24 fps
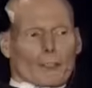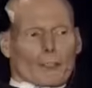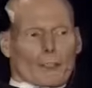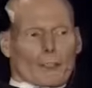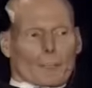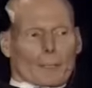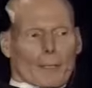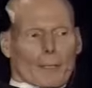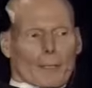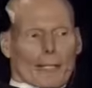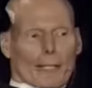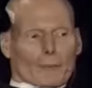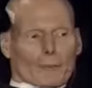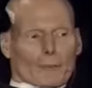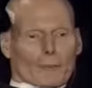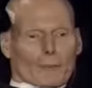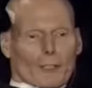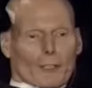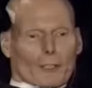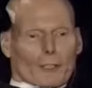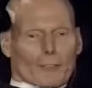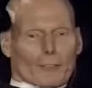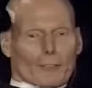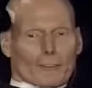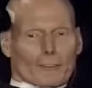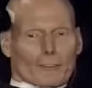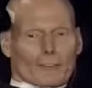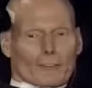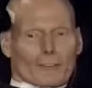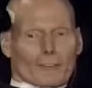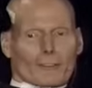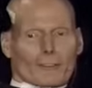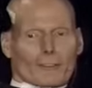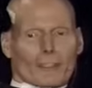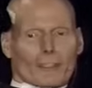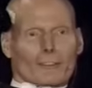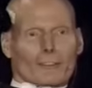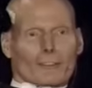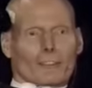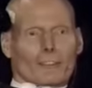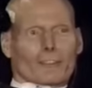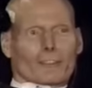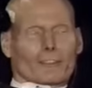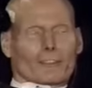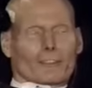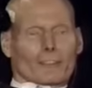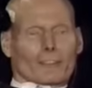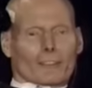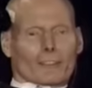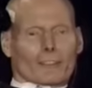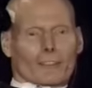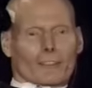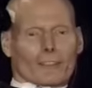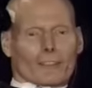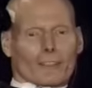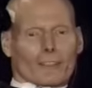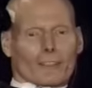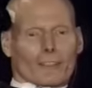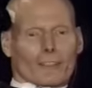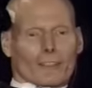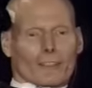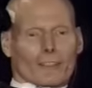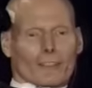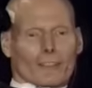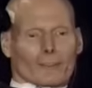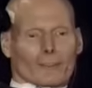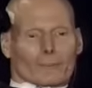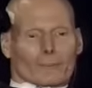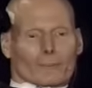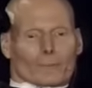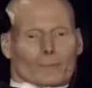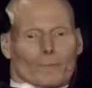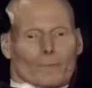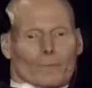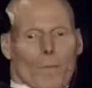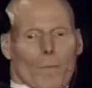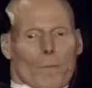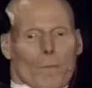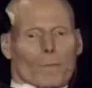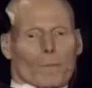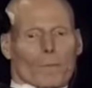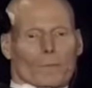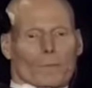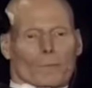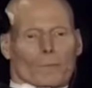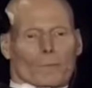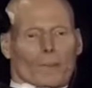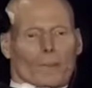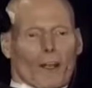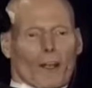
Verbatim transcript: impact study and this and that.